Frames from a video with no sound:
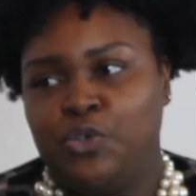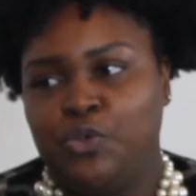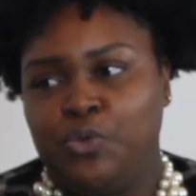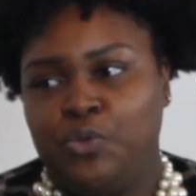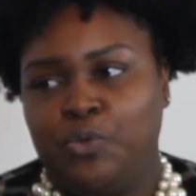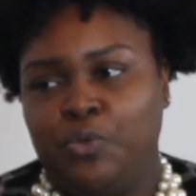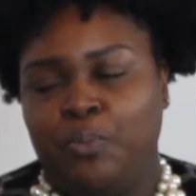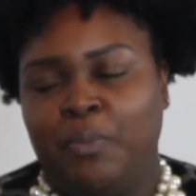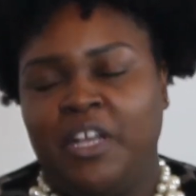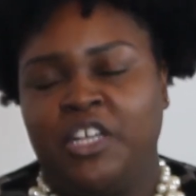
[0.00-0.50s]

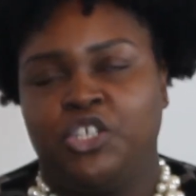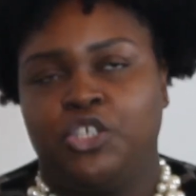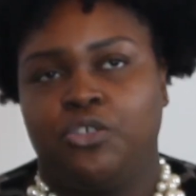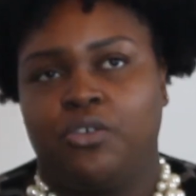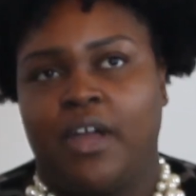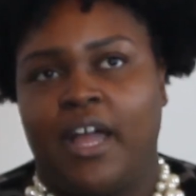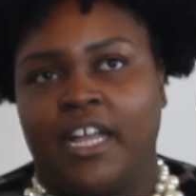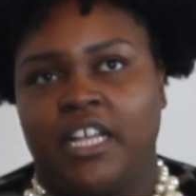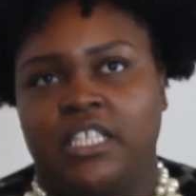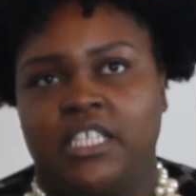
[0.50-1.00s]
to make sure
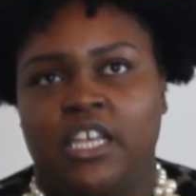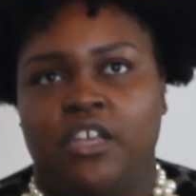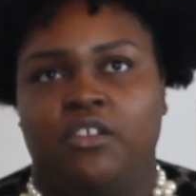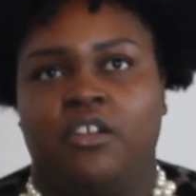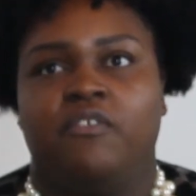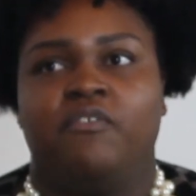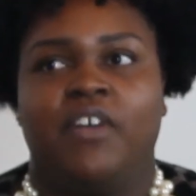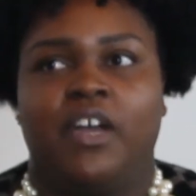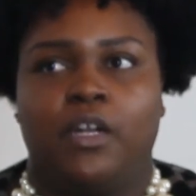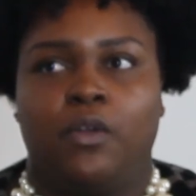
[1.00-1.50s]
I continue to
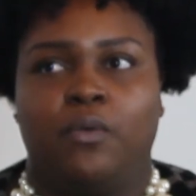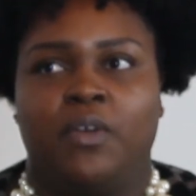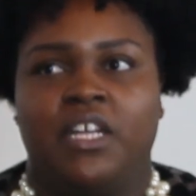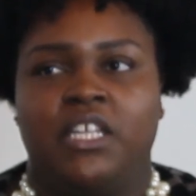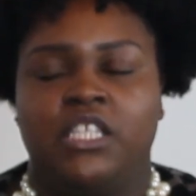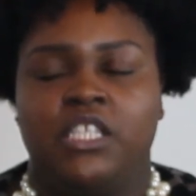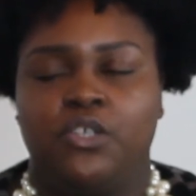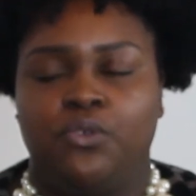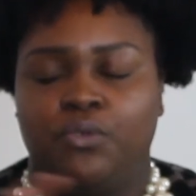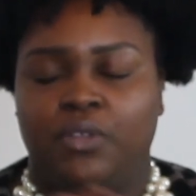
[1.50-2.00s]
funnel
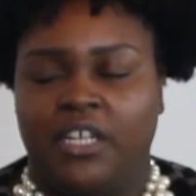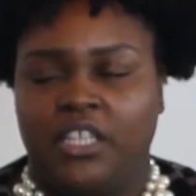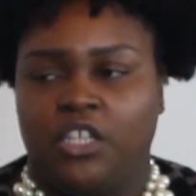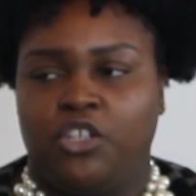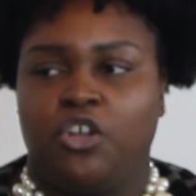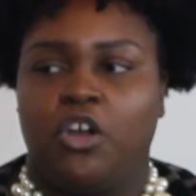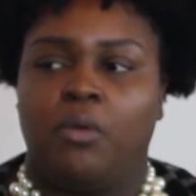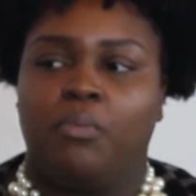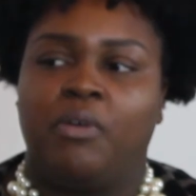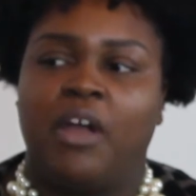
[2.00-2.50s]
into like the
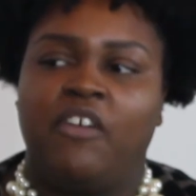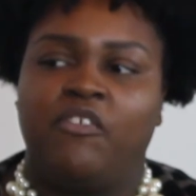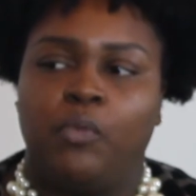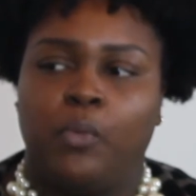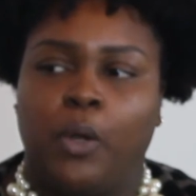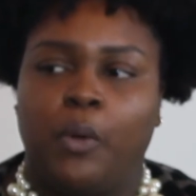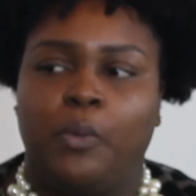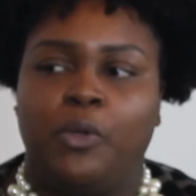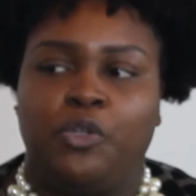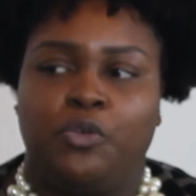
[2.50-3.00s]
nonprofit
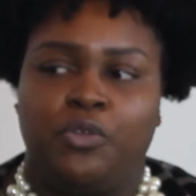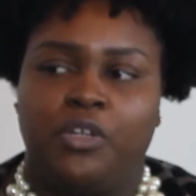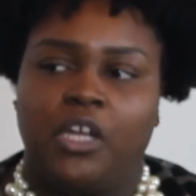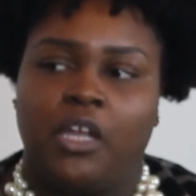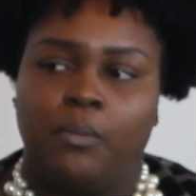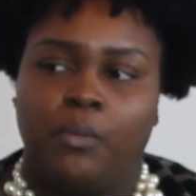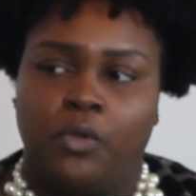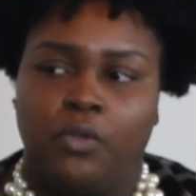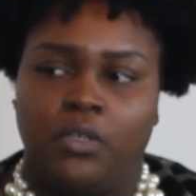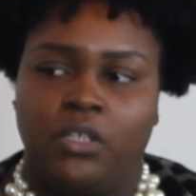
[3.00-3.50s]
work we do in the
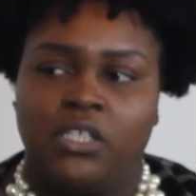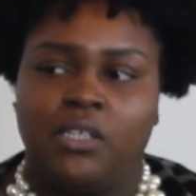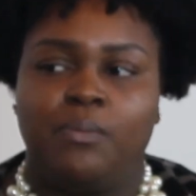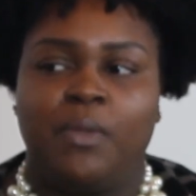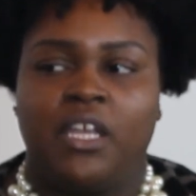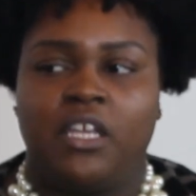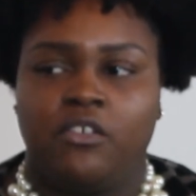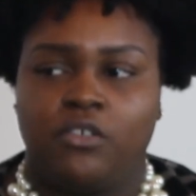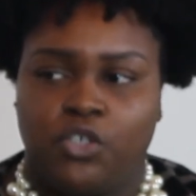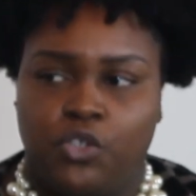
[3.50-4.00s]
communities and
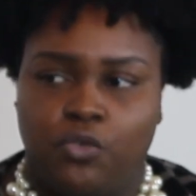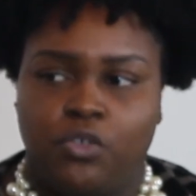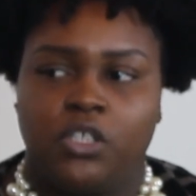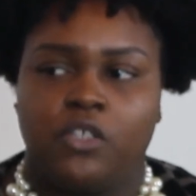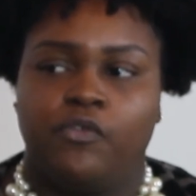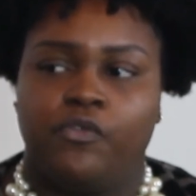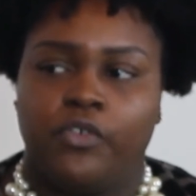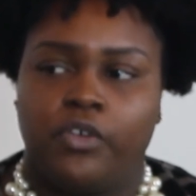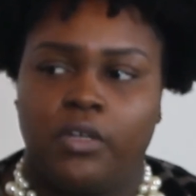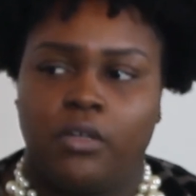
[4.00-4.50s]
make sure it's
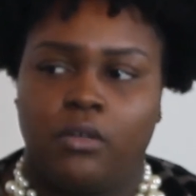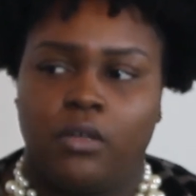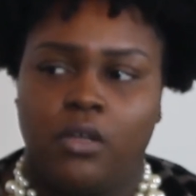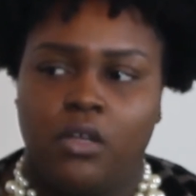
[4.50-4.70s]
free.